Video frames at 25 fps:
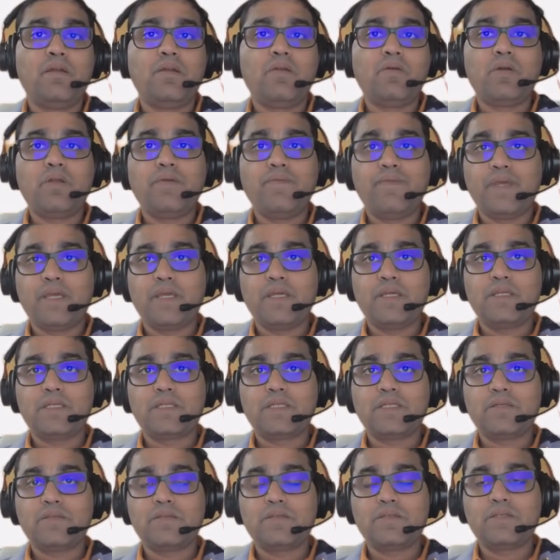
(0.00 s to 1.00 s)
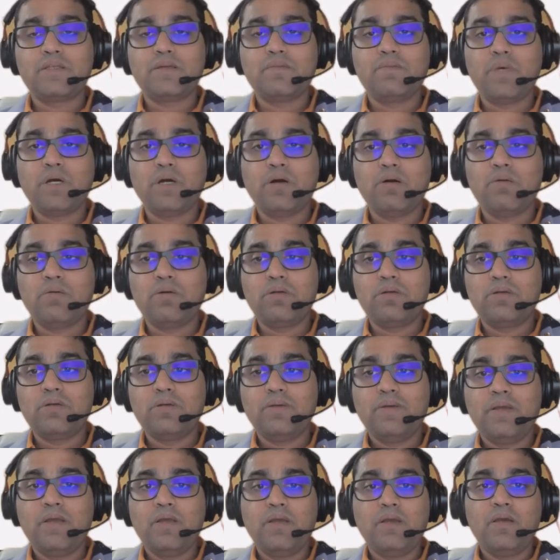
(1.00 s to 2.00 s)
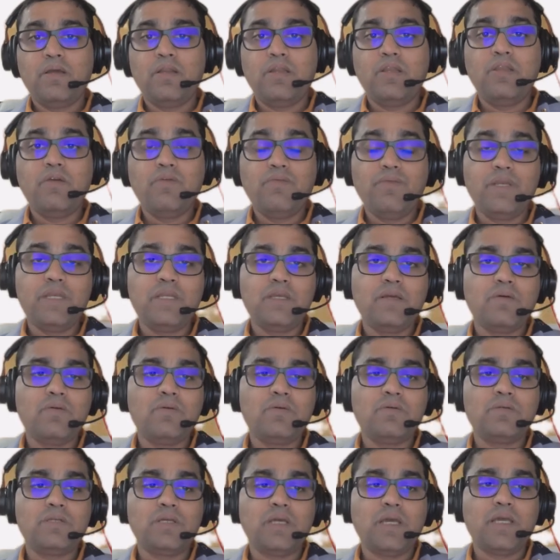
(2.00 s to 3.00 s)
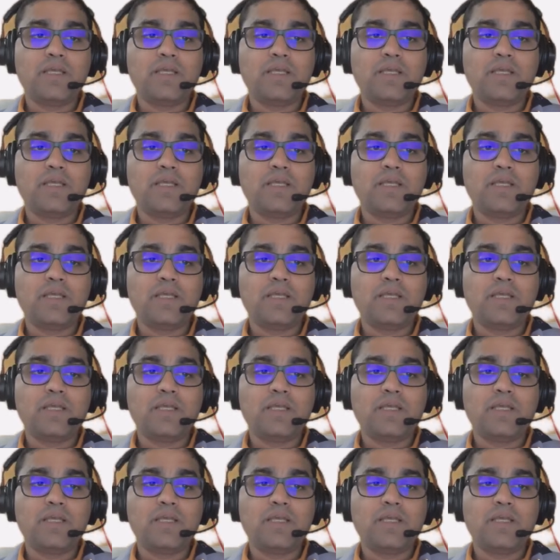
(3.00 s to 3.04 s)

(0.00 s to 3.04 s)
notifications about new videos